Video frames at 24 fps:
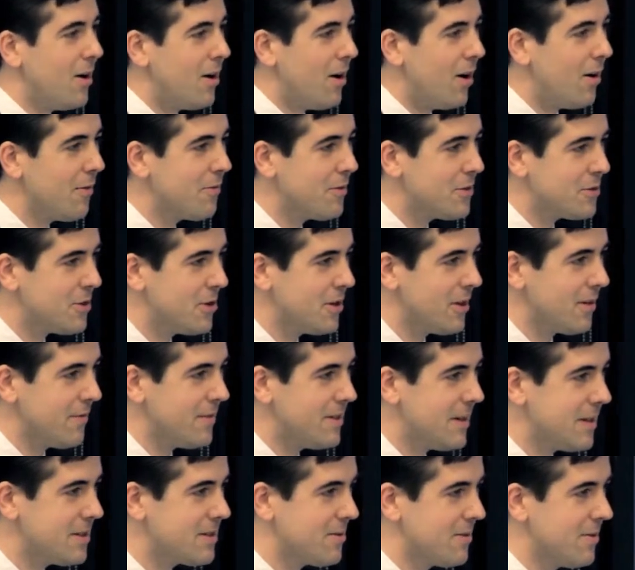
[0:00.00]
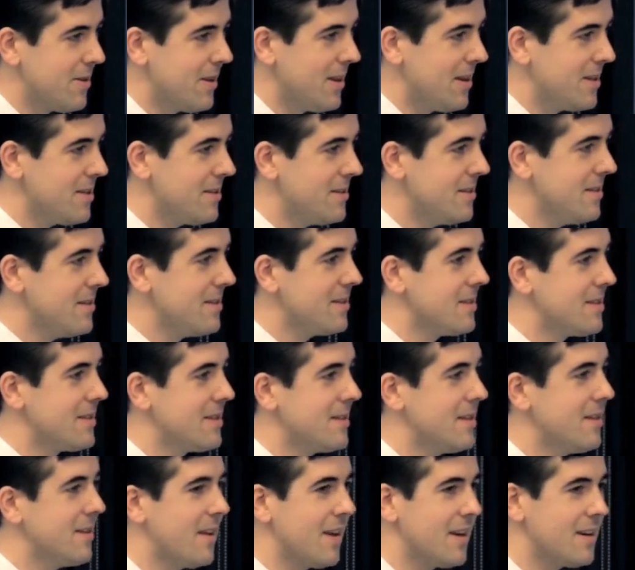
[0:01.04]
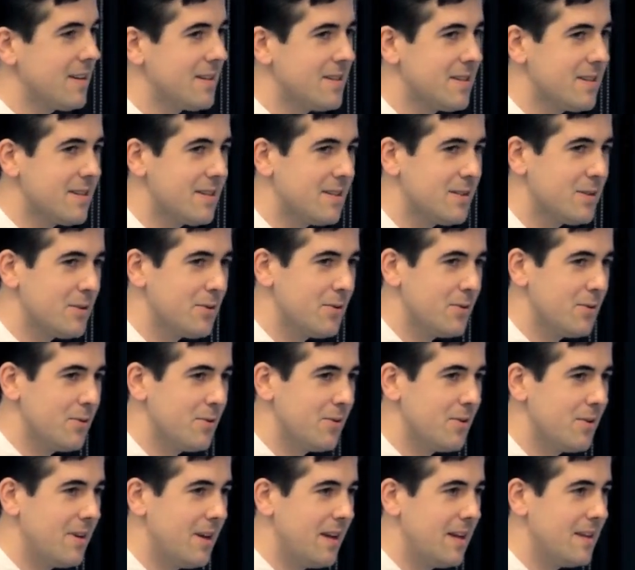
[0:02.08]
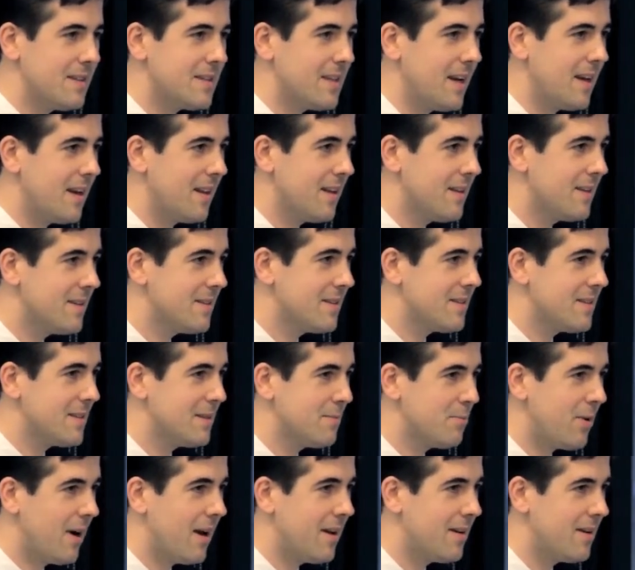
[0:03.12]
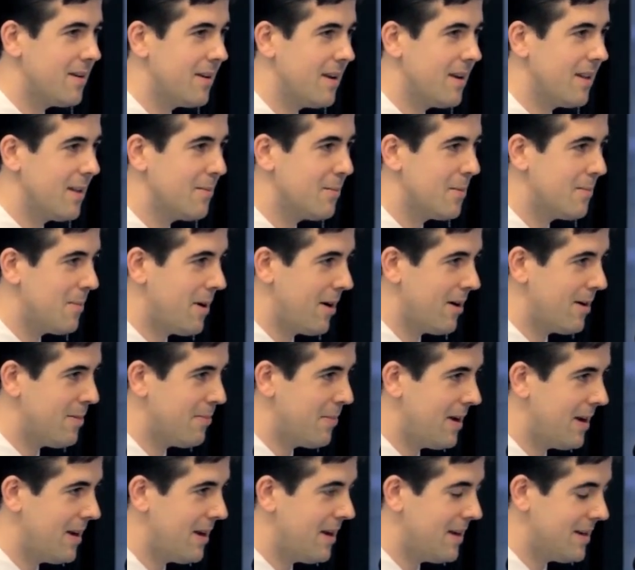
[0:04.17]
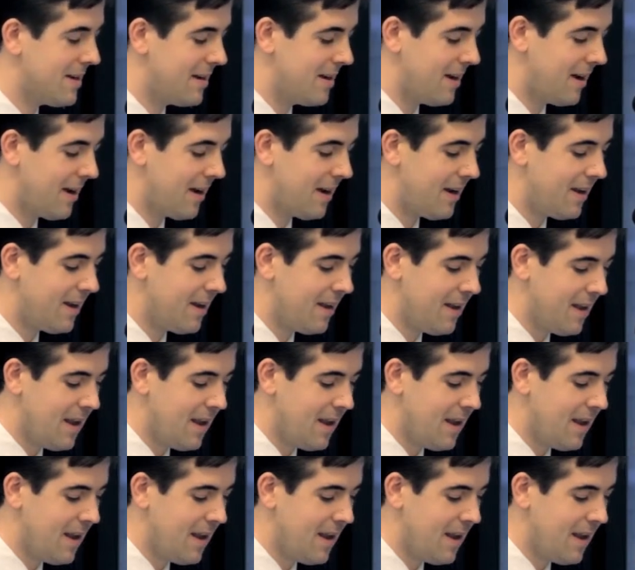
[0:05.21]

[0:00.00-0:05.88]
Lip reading: of the Journal of Industrial Relations, thanks to its editors, Braden Ellam and Marion Baird here today.